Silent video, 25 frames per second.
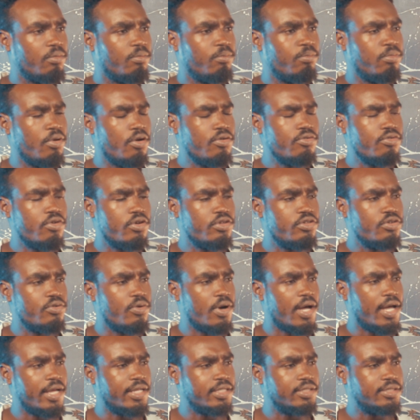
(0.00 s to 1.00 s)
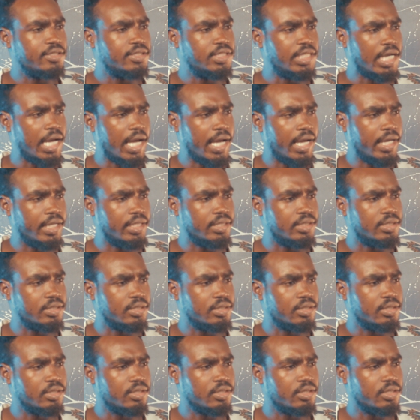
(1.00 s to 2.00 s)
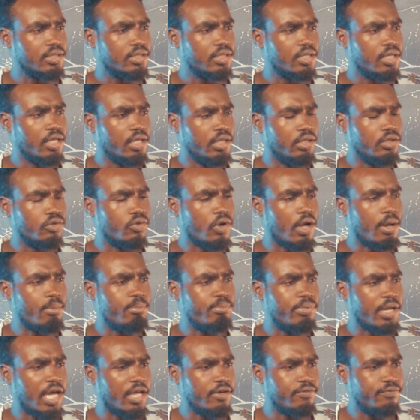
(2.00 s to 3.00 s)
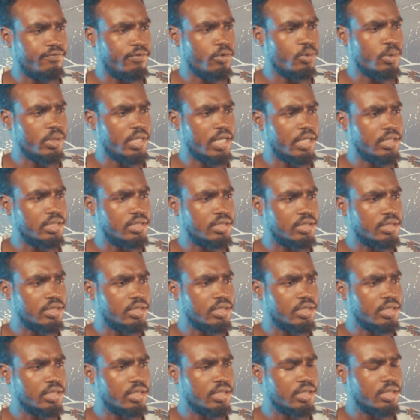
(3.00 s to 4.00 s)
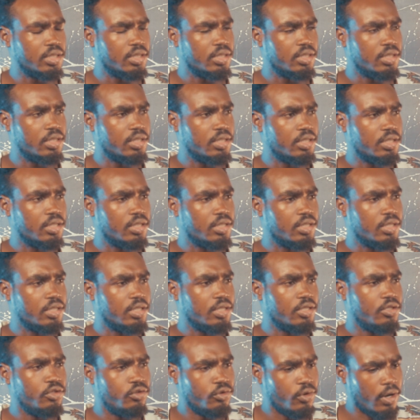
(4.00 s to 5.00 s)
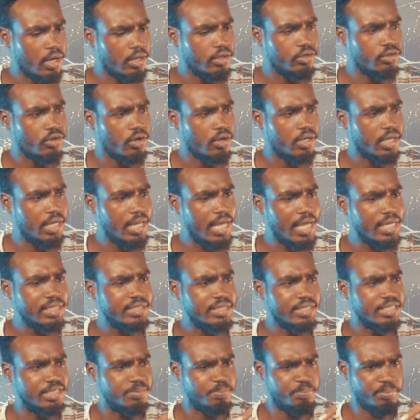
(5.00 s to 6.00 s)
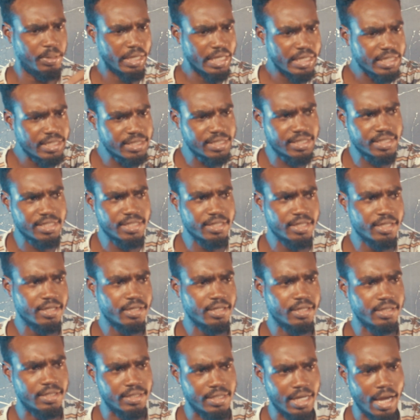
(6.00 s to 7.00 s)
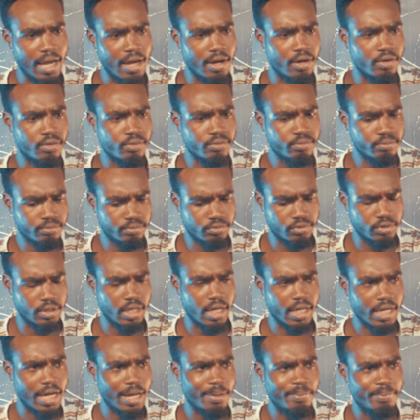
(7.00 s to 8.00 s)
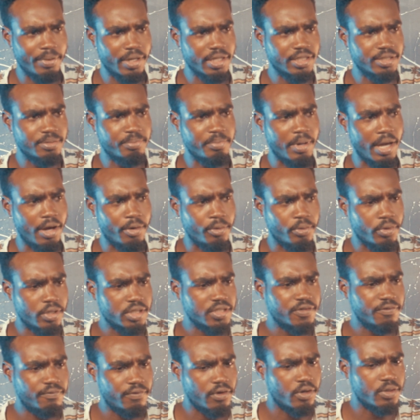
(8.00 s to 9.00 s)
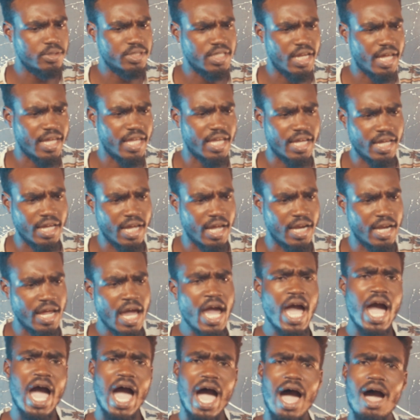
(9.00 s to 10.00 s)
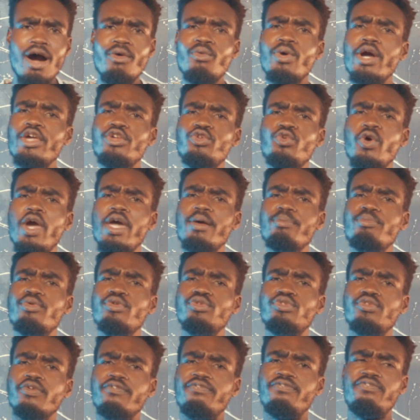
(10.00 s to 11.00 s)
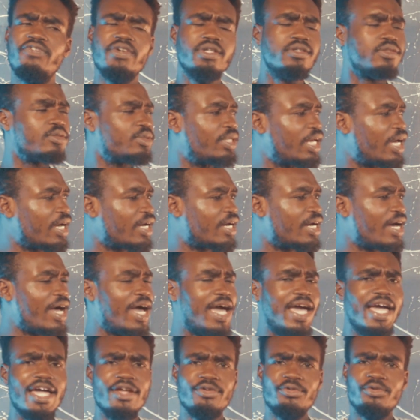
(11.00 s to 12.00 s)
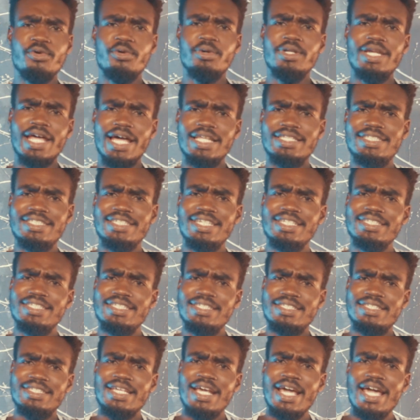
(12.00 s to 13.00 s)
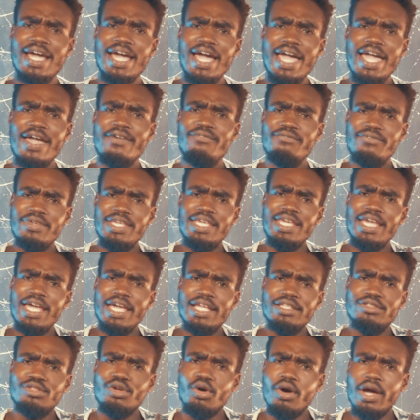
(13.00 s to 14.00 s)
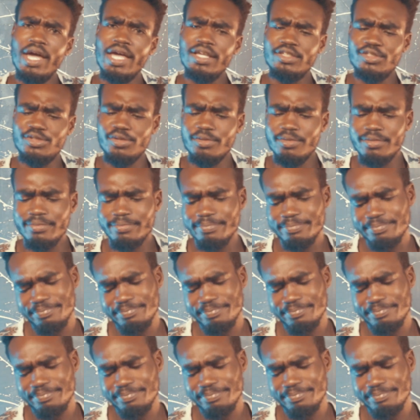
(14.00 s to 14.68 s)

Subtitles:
Bongo, you are tired. You are blindfolded. Your legs is pinched down to the carpet by what felt like a gun. How were you able to feel the car and know that this is a V8 or SUV?